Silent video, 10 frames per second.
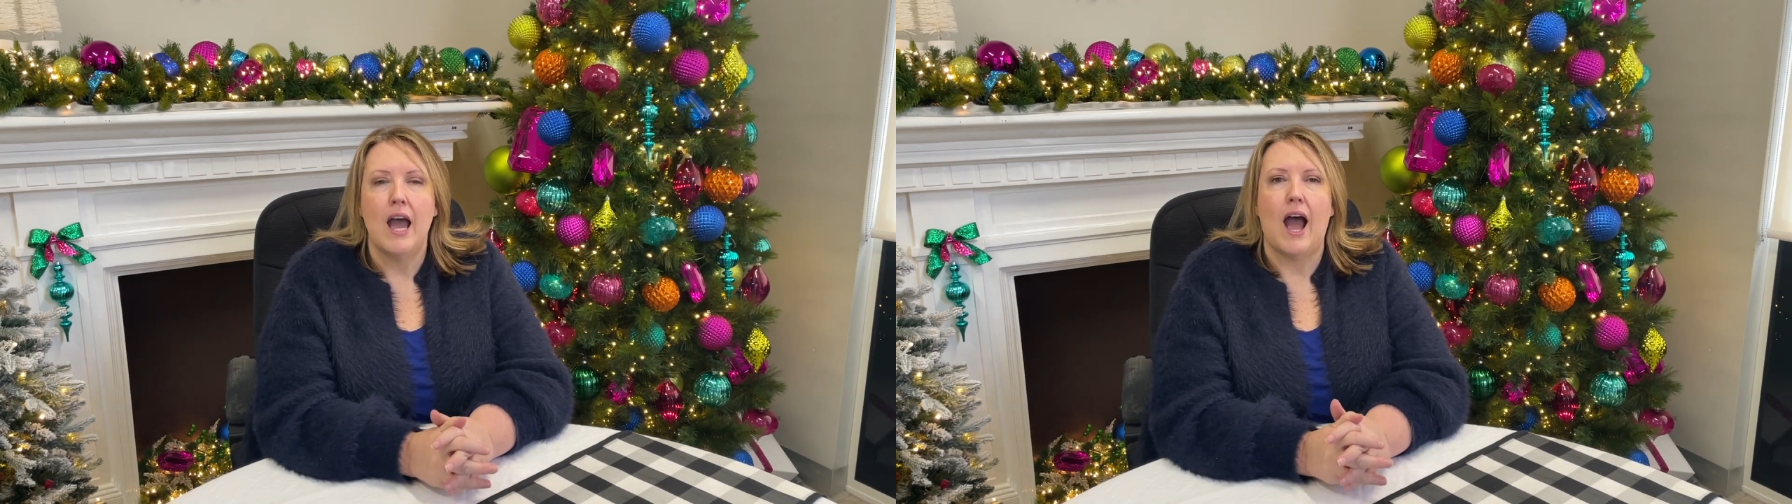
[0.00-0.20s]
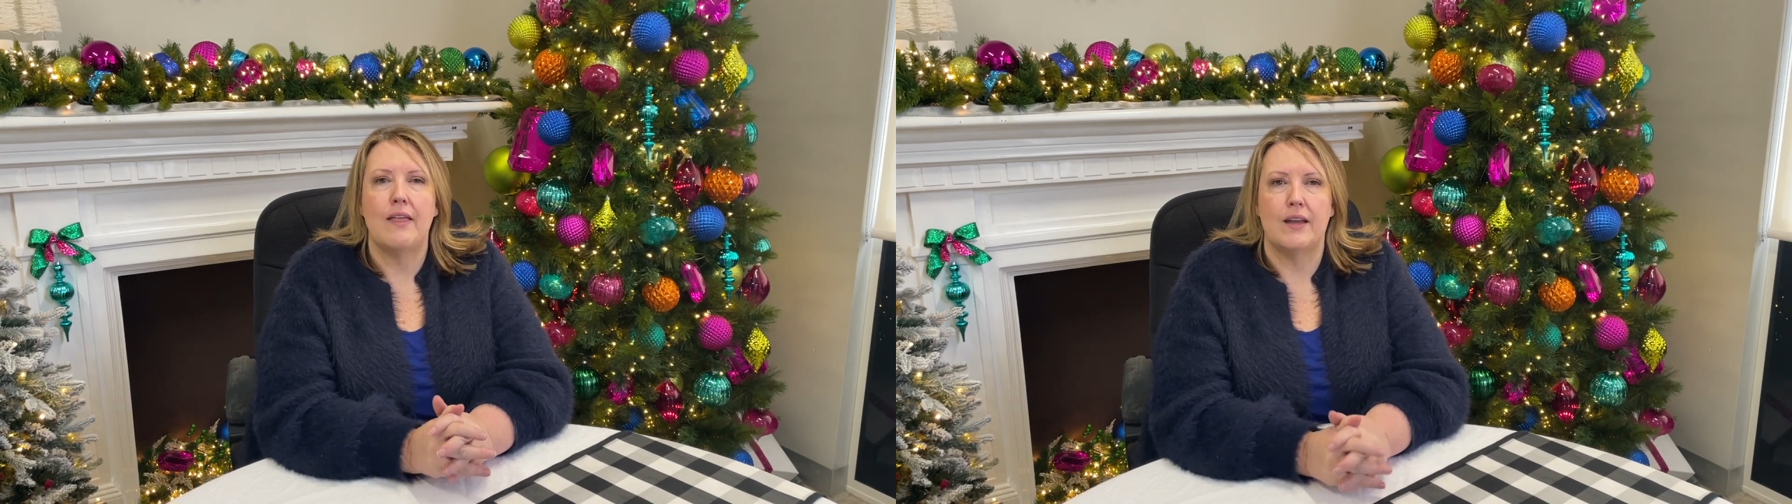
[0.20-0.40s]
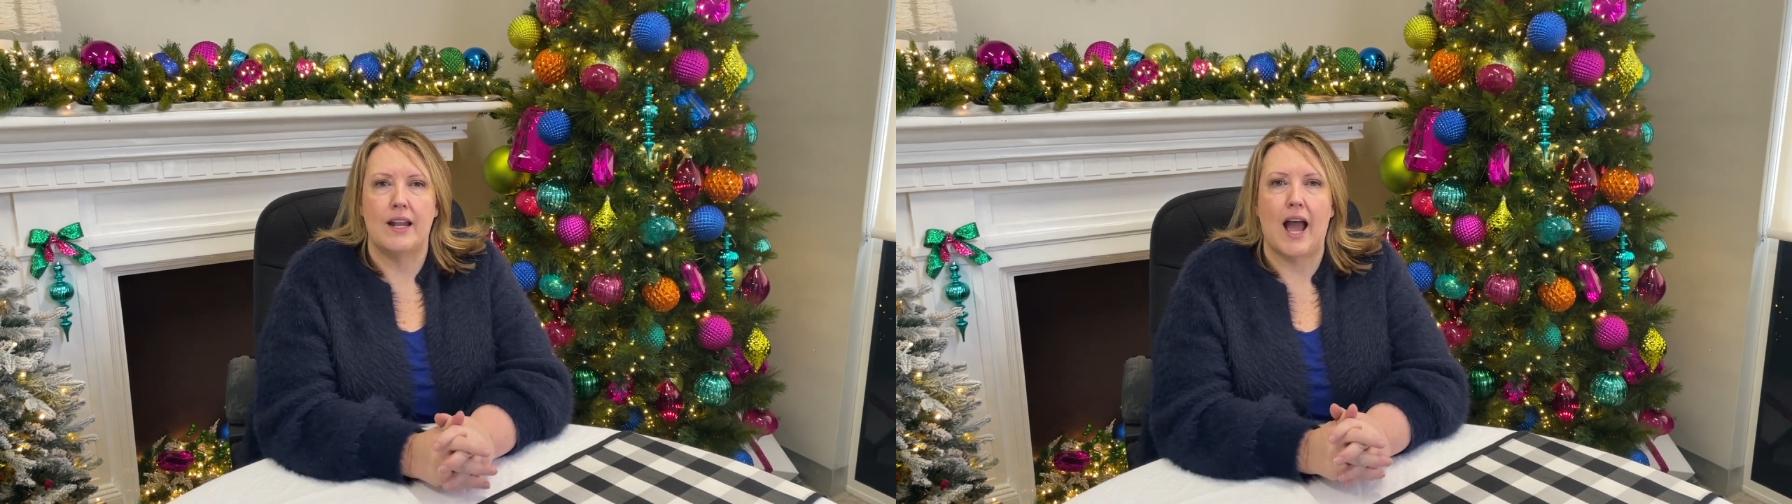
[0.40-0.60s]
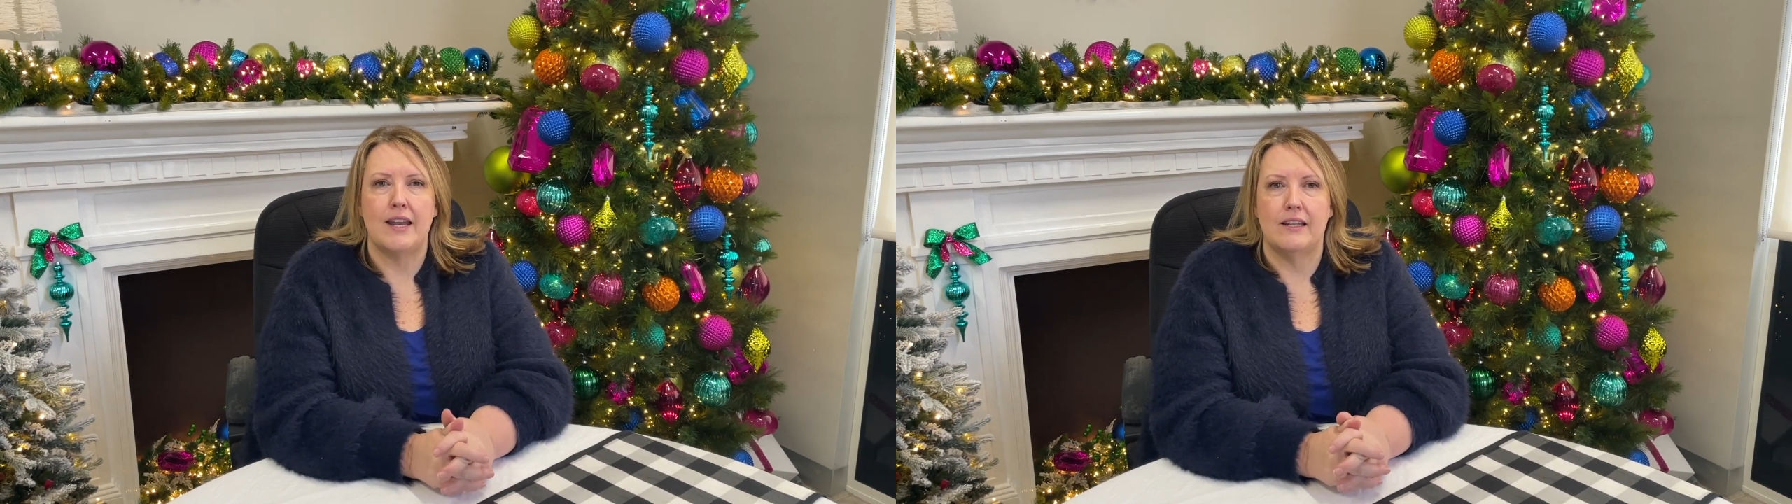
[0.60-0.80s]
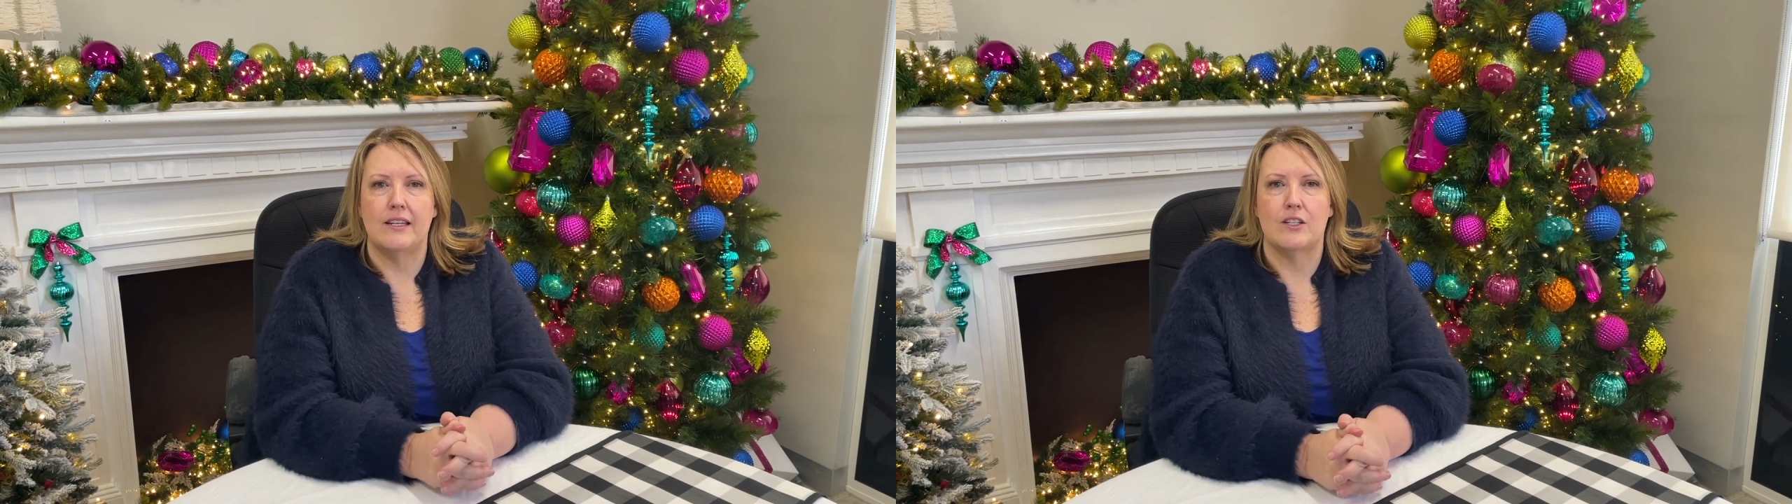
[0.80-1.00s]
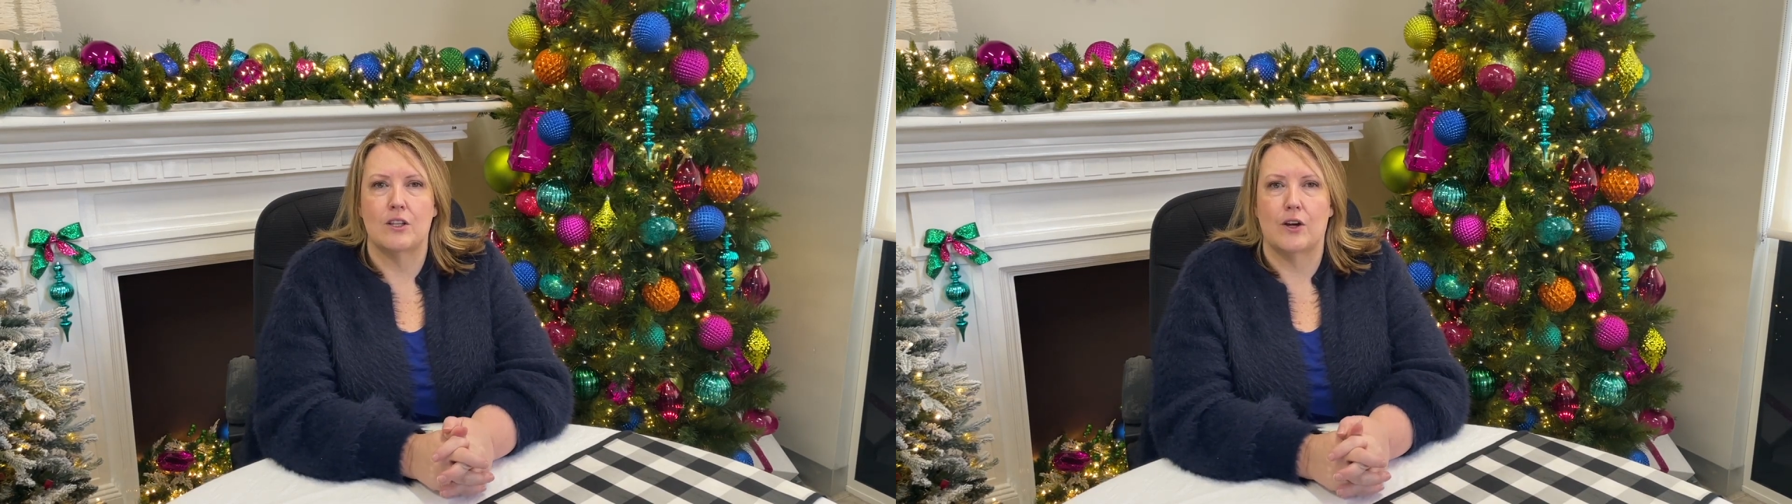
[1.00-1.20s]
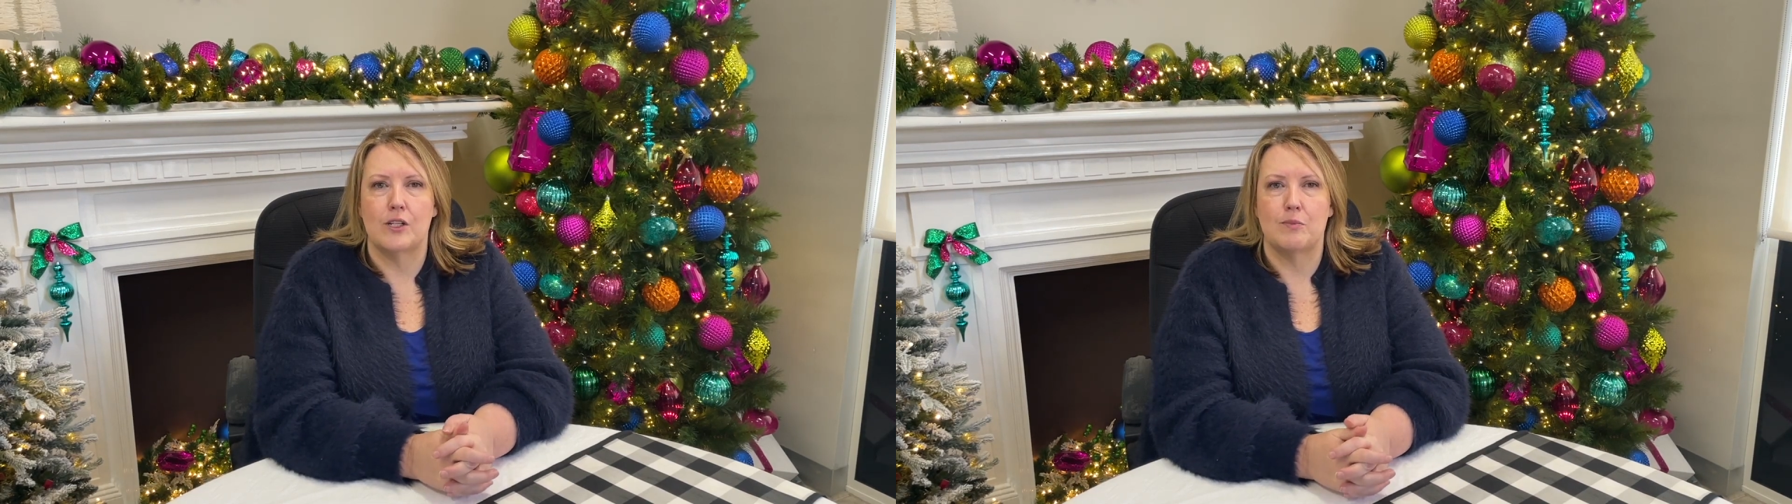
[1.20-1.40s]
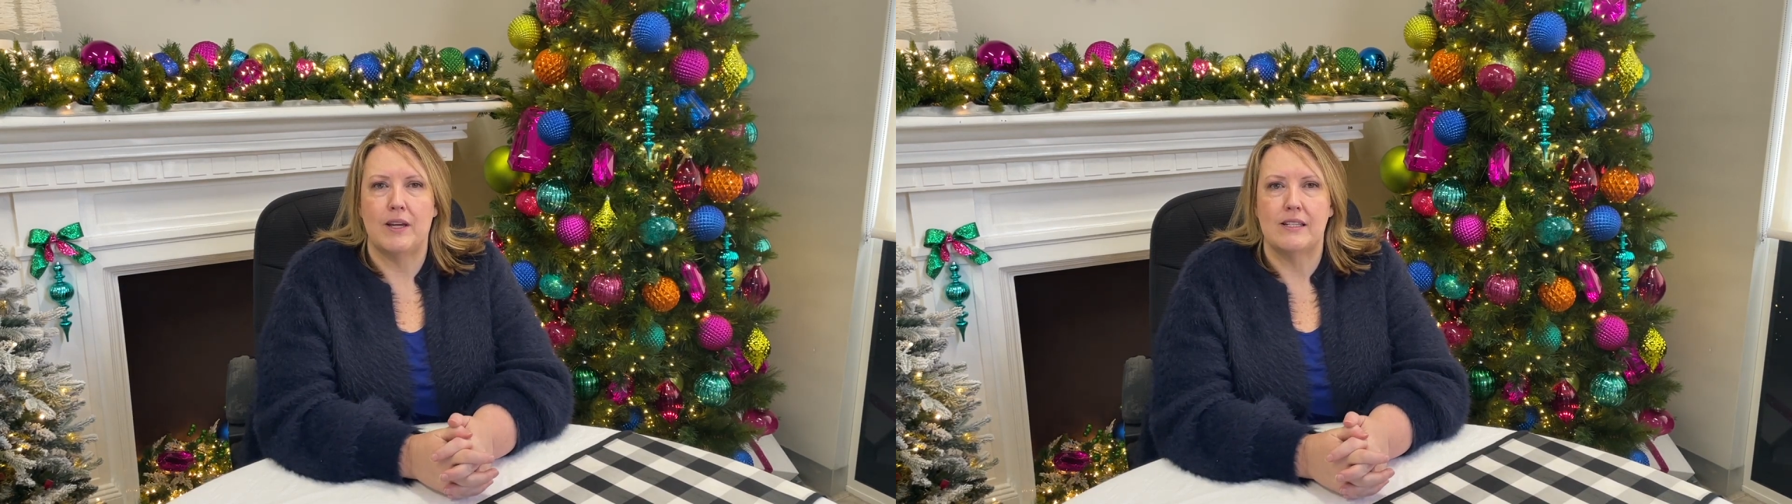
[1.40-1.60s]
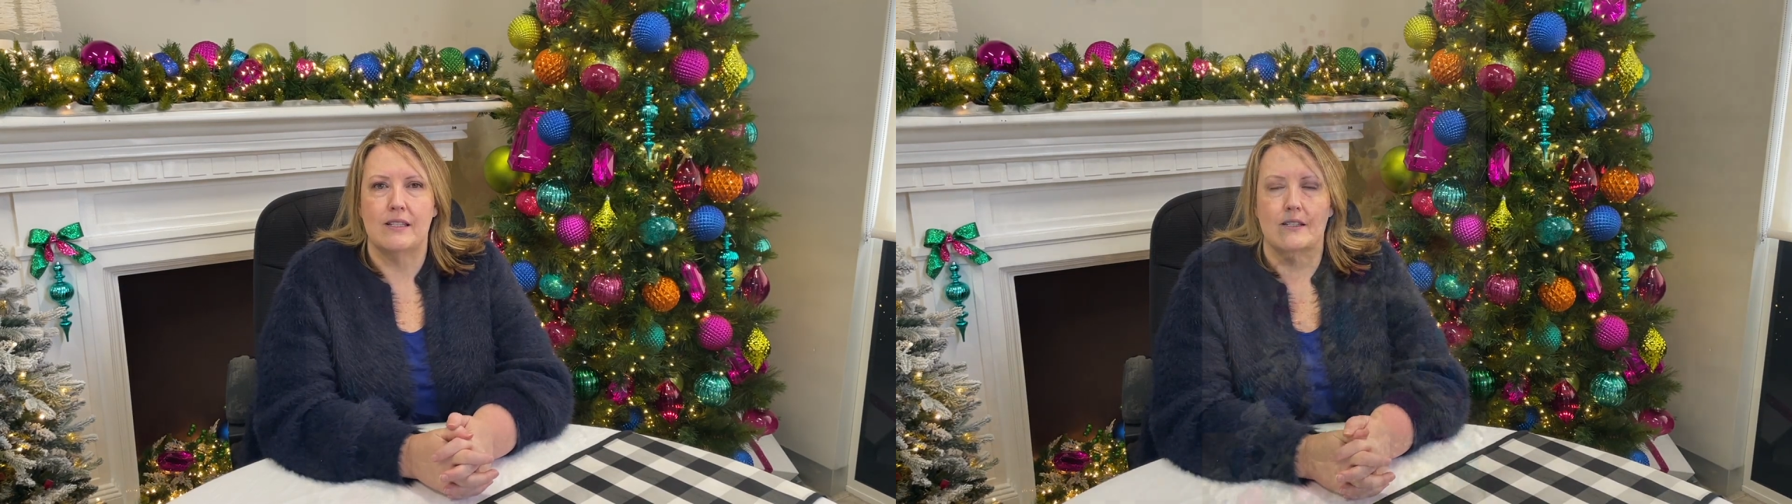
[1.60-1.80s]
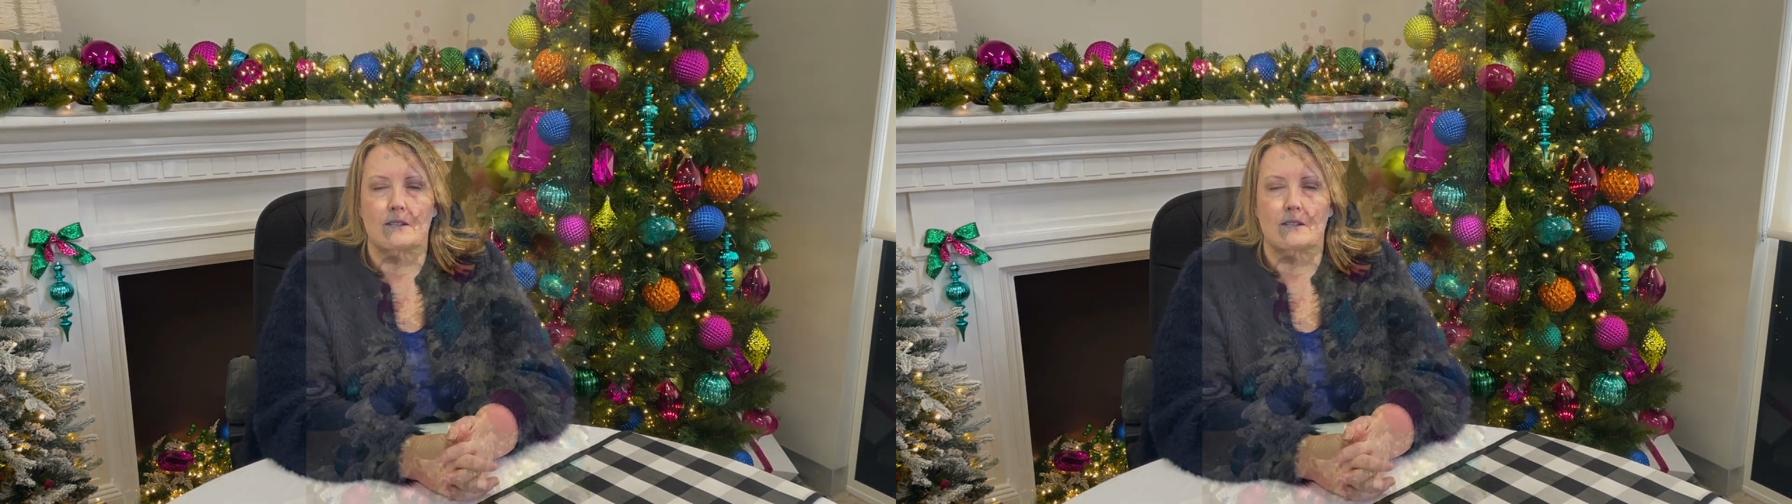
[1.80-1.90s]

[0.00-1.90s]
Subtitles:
and then add it into those pieces. On the